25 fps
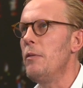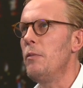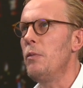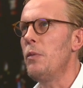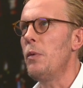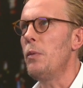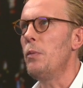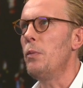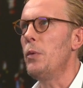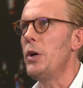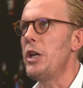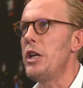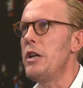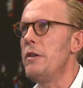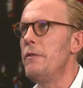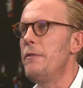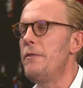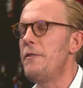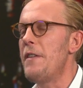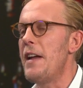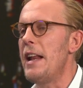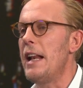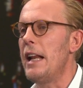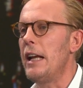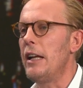Were you
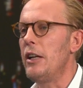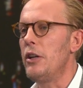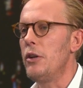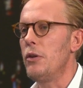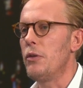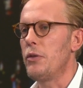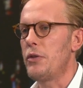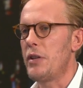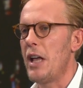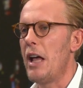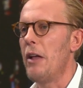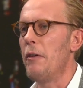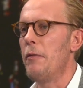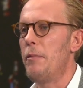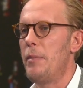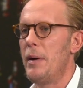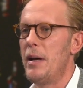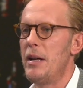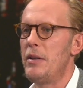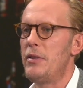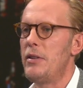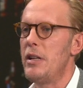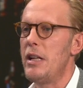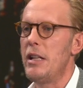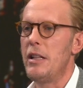feeling yourself
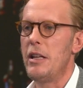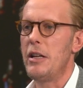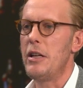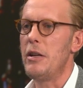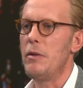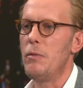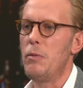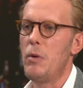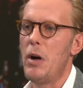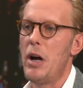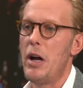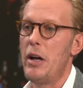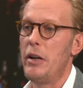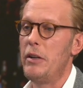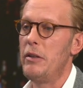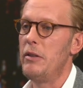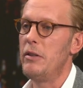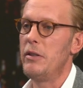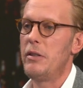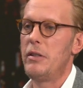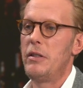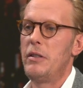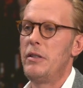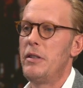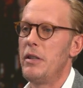personally that you
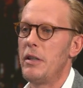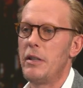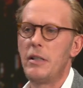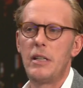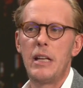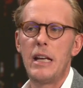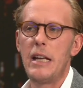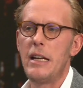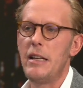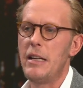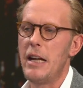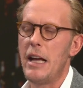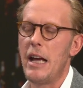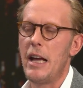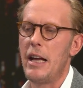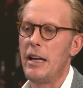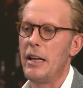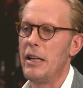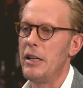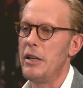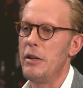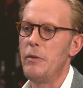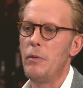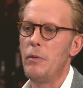weren't succeeding and